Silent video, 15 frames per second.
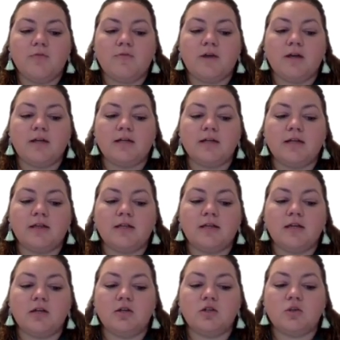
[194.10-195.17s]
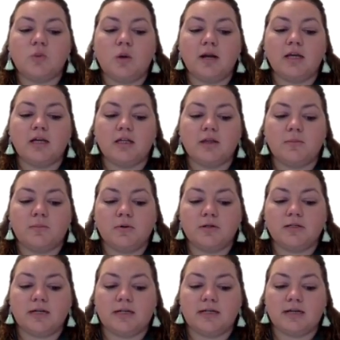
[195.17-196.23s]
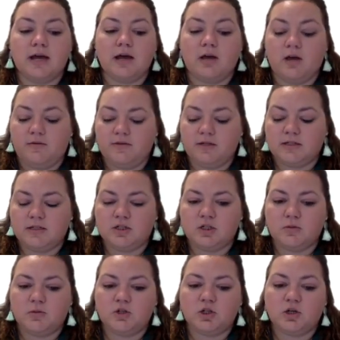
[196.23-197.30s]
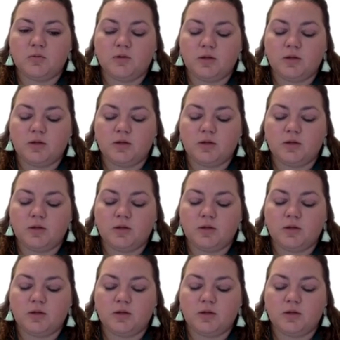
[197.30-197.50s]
Find the 20th percentile of this distribution.